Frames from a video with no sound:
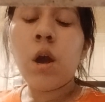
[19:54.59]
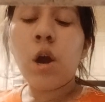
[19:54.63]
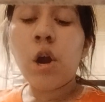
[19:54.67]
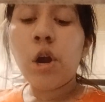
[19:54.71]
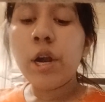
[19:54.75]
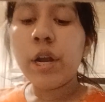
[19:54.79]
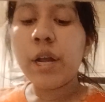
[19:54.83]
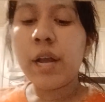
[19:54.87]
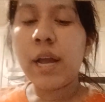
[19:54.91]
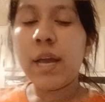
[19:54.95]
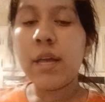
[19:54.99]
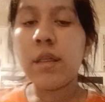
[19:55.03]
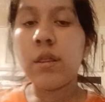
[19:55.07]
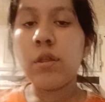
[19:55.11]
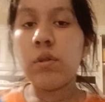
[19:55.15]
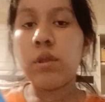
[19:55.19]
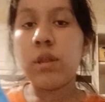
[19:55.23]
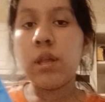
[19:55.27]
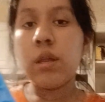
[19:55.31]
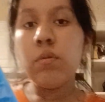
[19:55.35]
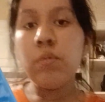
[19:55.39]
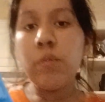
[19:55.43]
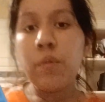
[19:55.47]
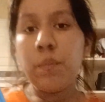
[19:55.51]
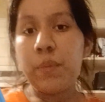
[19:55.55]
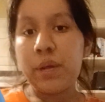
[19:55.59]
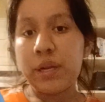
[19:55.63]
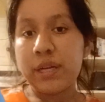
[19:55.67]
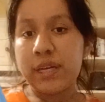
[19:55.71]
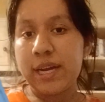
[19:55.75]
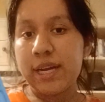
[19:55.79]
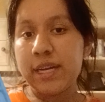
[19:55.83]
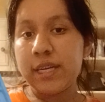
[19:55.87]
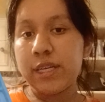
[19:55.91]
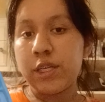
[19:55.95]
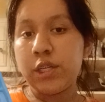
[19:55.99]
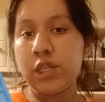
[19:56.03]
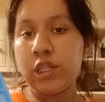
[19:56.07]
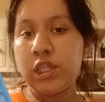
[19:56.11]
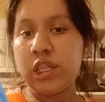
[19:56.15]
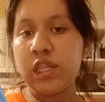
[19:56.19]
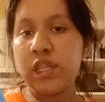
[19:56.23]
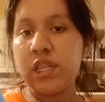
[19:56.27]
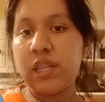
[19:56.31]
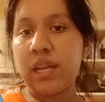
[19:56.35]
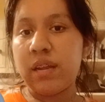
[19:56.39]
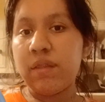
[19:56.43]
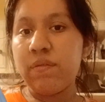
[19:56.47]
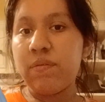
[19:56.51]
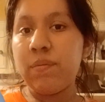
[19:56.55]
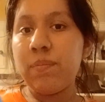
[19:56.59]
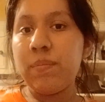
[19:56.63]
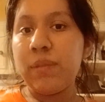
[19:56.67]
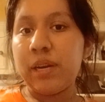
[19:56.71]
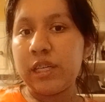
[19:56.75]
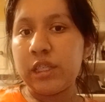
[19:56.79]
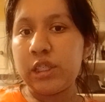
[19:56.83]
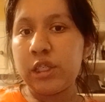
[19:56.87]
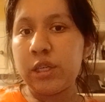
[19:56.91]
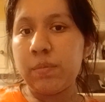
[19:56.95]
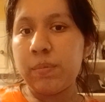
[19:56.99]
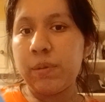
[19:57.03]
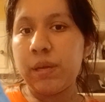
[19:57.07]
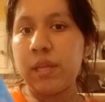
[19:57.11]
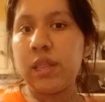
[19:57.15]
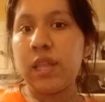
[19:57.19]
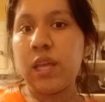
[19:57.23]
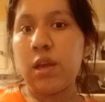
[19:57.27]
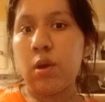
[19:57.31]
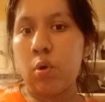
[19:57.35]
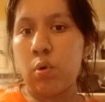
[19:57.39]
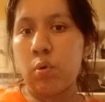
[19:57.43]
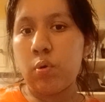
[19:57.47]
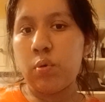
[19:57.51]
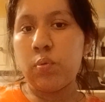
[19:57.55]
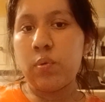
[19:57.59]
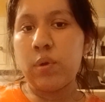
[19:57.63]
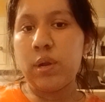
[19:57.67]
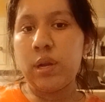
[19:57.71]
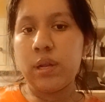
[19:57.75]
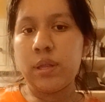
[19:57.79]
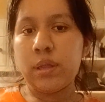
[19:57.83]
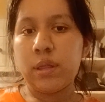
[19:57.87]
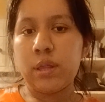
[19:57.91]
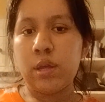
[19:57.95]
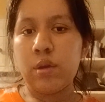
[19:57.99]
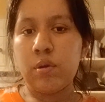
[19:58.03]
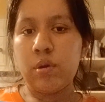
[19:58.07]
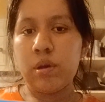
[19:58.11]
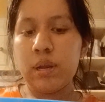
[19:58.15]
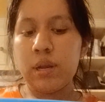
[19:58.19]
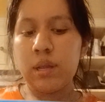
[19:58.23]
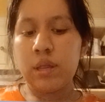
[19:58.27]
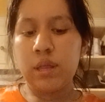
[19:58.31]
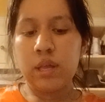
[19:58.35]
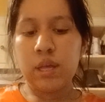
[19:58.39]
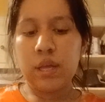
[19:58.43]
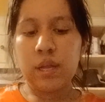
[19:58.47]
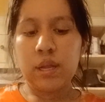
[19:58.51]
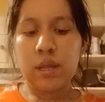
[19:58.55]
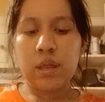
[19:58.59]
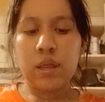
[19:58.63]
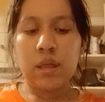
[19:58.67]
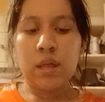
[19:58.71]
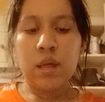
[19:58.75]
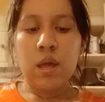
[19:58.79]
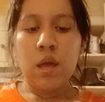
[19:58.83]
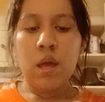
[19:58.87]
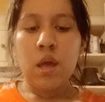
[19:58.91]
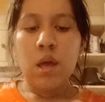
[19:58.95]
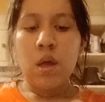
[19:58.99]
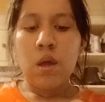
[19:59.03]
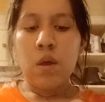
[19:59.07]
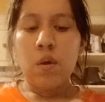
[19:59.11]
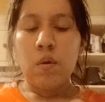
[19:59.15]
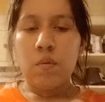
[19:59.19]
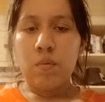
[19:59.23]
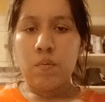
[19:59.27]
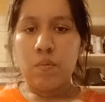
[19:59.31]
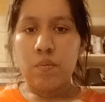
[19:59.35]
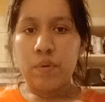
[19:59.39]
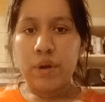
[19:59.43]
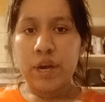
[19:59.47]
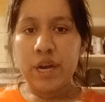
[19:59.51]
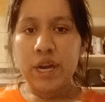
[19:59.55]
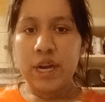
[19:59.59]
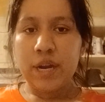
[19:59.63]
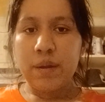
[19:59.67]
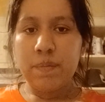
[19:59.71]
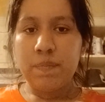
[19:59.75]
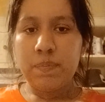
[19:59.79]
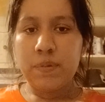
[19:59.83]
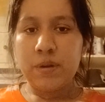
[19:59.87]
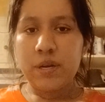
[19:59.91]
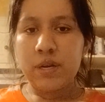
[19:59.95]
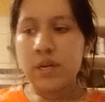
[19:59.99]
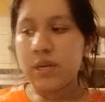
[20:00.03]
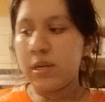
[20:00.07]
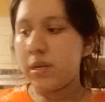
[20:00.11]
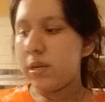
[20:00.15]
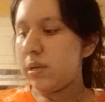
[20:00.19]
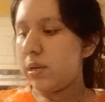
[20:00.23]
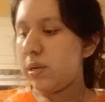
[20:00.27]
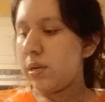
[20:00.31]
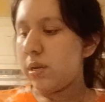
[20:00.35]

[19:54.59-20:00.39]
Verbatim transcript: Alrighty guys, so this one my dad gets it. That's from HEB, the old one. You can see it's ripped.